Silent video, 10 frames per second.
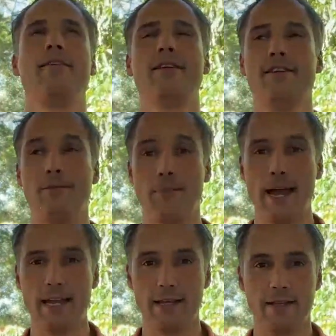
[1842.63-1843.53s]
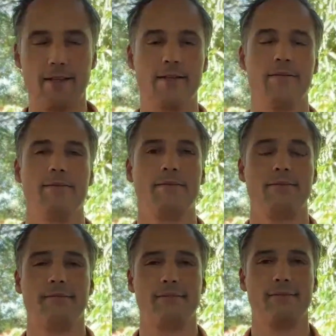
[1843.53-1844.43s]
space,
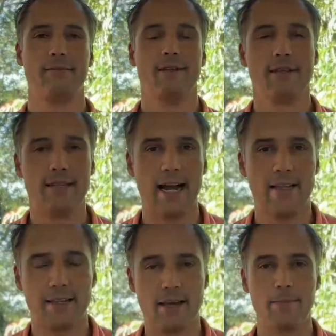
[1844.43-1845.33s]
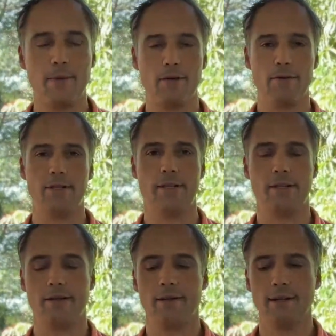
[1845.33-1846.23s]
that's
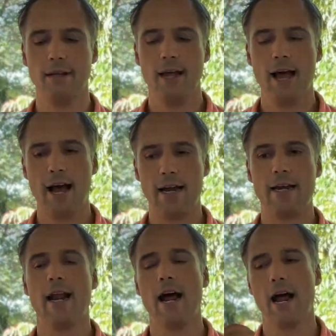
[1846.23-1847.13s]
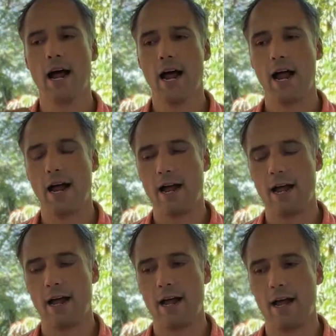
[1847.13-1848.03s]
ambiguity. And
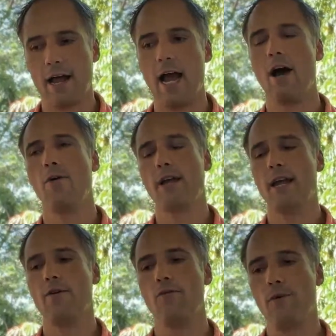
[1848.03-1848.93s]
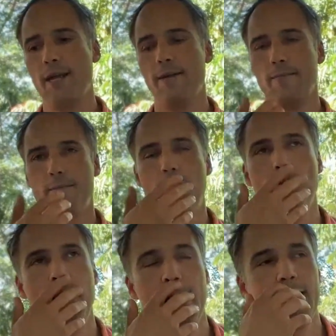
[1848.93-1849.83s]
how can we
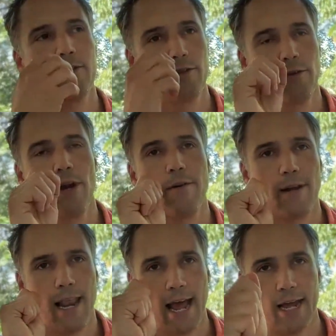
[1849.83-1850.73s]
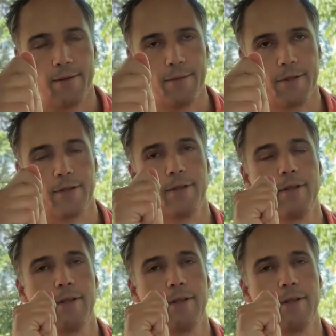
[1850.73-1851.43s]
bring to our lives